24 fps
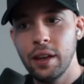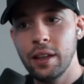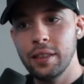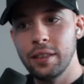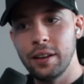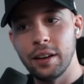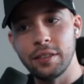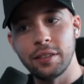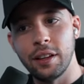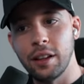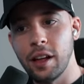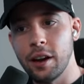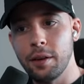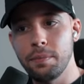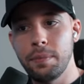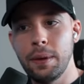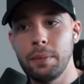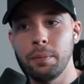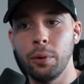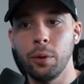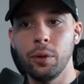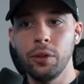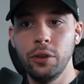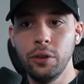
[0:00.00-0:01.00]
There's a lot of
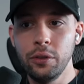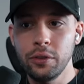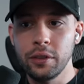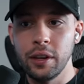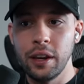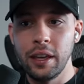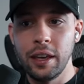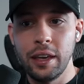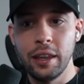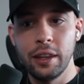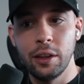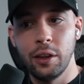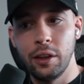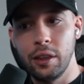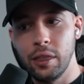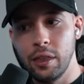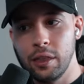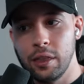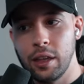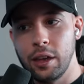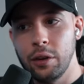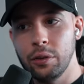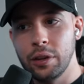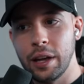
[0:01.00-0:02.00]
people using it in the,
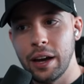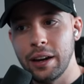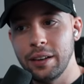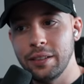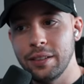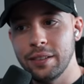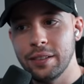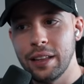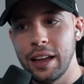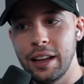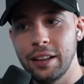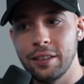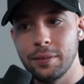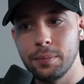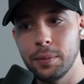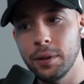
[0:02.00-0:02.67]
the United States,